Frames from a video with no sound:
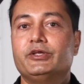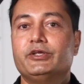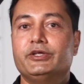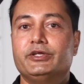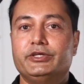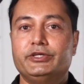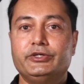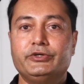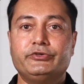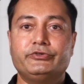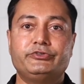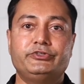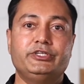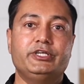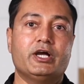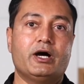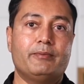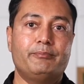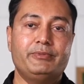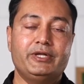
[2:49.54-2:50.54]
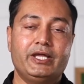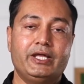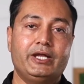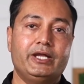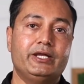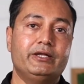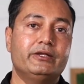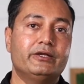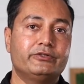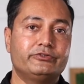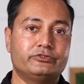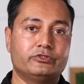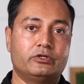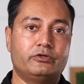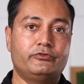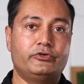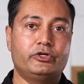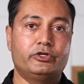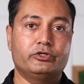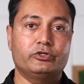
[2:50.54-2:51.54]
Here's the updated
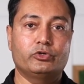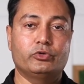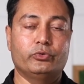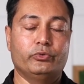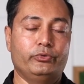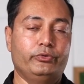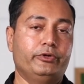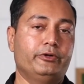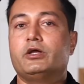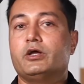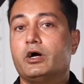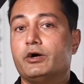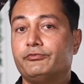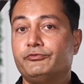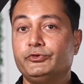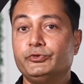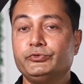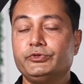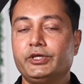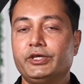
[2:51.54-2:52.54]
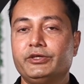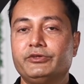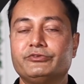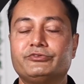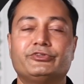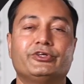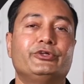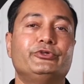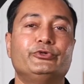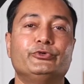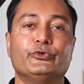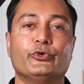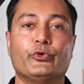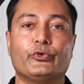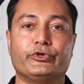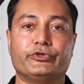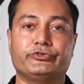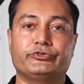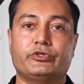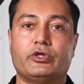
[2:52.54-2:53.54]
server code. A few things to
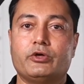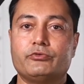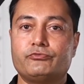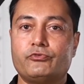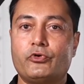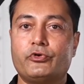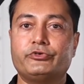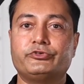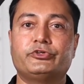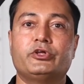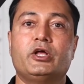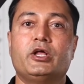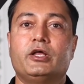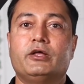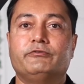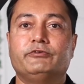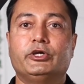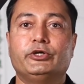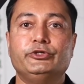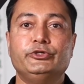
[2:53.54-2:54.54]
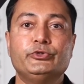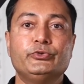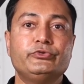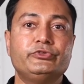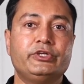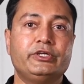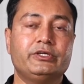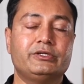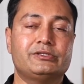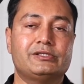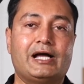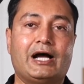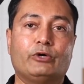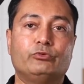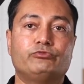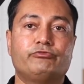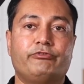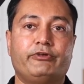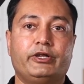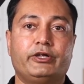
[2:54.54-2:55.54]
notice. First, we are using
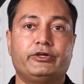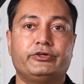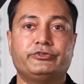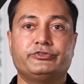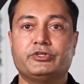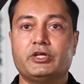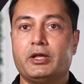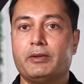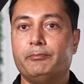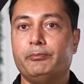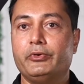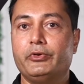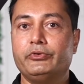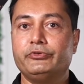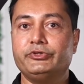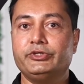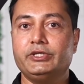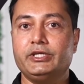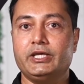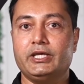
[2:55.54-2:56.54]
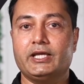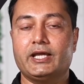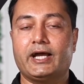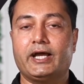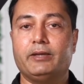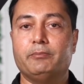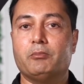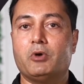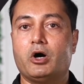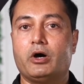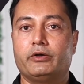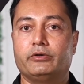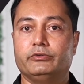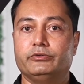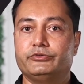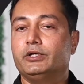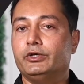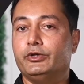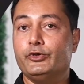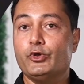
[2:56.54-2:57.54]
Cloudflare's built-in AI models.
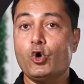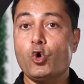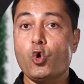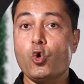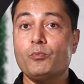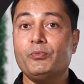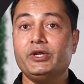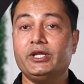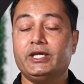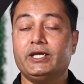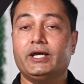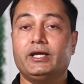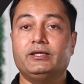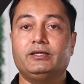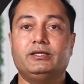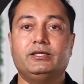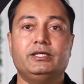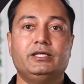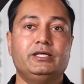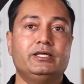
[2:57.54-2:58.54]
No OpenAI key